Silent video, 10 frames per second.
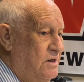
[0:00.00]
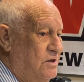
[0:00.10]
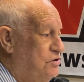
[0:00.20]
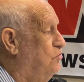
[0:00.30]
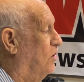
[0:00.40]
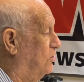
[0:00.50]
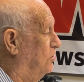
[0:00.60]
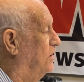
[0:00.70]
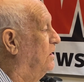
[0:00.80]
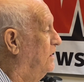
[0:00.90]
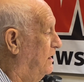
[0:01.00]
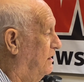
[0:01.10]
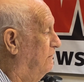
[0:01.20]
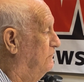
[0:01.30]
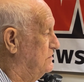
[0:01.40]
You are going to
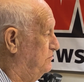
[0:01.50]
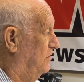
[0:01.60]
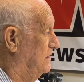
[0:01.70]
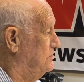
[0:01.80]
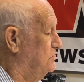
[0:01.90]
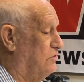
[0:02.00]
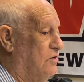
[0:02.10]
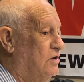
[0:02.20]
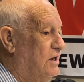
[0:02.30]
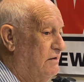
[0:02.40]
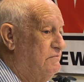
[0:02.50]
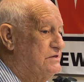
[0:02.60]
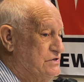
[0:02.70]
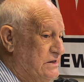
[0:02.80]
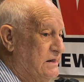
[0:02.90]
love this place. You're going to love
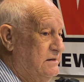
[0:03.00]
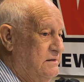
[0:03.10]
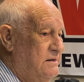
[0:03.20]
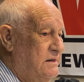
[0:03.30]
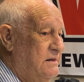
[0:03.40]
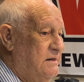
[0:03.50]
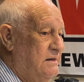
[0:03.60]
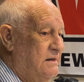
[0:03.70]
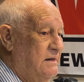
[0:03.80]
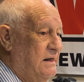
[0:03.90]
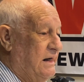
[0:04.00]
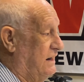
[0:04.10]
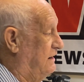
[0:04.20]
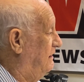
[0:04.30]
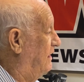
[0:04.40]
this city."
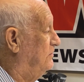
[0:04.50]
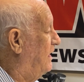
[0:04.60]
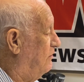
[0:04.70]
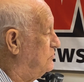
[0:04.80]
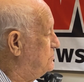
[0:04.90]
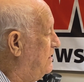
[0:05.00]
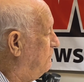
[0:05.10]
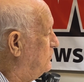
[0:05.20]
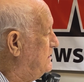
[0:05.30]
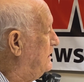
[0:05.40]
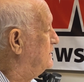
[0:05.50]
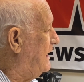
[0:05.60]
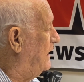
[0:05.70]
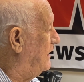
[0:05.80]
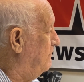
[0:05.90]
And I was never in
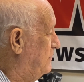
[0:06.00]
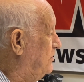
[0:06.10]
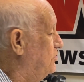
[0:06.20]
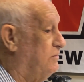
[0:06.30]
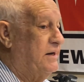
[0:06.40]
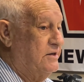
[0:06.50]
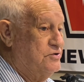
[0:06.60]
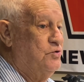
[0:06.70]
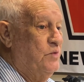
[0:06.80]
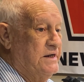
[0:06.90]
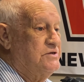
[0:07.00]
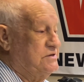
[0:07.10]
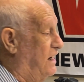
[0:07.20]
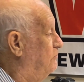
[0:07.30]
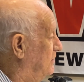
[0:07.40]
doubt. I'd been here about 2 weeks,
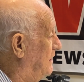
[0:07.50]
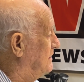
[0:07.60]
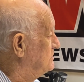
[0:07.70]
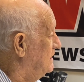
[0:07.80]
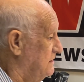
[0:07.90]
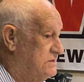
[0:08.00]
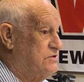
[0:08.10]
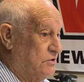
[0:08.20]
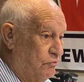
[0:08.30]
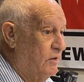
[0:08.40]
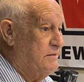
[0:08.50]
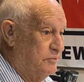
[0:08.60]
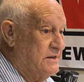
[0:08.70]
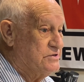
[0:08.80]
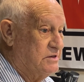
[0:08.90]
and I realized this is a great
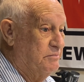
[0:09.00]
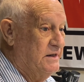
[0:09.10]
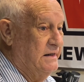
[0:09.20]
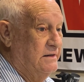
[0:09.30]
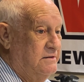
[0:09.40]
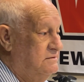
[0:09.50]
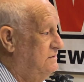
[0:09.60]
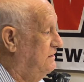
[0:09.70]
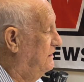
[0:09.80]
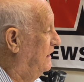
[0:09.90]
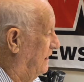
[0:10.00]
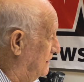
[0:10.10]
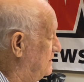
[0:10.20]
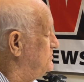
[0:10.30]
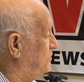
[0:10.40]
place to be. And
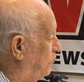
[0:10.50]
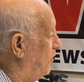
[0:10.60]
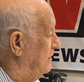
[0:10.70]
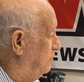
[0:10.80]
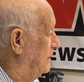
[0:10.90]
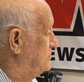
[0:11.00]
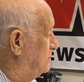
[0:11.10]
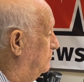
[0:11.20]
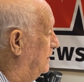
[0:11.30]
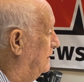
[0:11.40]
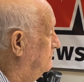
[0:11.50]
it is a great place to be.